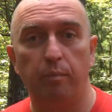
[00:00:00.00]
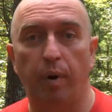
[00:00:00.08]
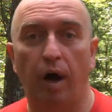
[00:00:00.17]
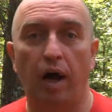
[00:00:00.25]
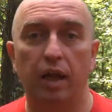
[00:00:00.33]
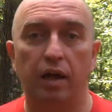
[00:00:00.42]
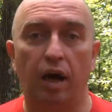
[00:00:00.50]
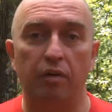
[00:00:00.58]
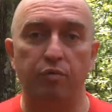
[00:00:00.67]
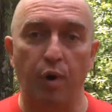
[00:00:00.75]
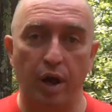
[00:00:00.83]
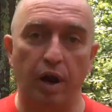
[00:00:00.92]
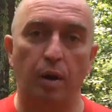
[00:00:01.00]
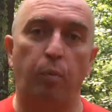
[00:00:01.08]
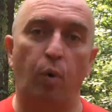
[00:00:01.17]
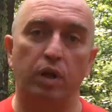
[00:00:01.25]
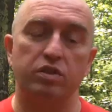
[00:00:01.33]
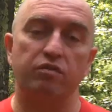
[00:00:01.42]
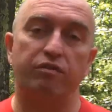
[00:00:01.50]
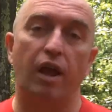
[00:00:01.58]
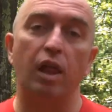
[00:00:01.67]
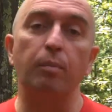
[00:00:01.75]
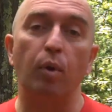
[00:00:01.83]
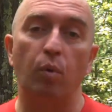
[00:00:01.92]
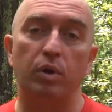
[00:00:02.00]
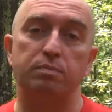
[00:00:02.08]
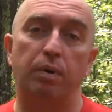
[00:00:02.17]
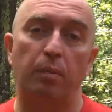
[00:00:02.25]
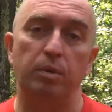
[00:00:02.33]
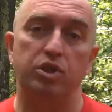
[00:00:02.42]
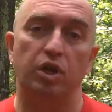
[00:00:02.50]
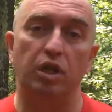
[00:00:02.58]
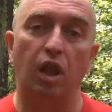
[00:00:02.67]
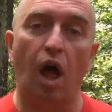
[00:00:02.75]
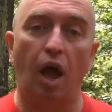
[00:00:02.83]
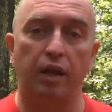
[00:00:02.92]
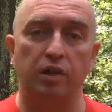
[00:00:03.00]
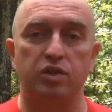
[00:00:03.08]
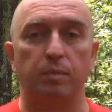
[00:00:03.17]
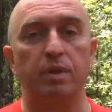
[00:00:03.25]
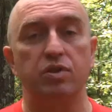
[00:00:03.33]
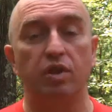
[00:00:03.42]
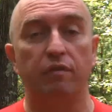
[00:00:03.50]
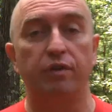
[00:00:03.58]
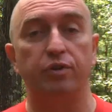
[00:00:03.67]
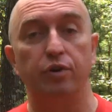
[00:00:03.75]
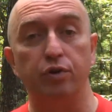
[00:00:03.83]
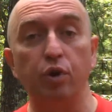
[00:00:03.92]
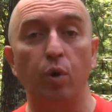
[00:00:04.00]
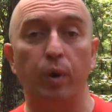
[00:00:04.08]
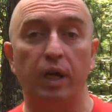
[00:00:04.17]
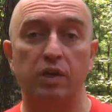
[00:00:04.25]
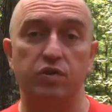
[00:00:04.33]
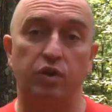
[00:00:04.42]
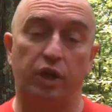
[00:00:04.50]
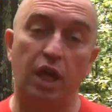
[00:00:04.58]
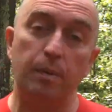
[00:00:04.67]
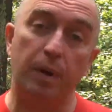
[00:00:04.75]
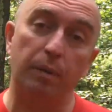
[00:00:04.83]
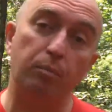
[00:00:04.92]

but I've read up what's available and what's published online, and some of the stuff that they're doing is they're keeping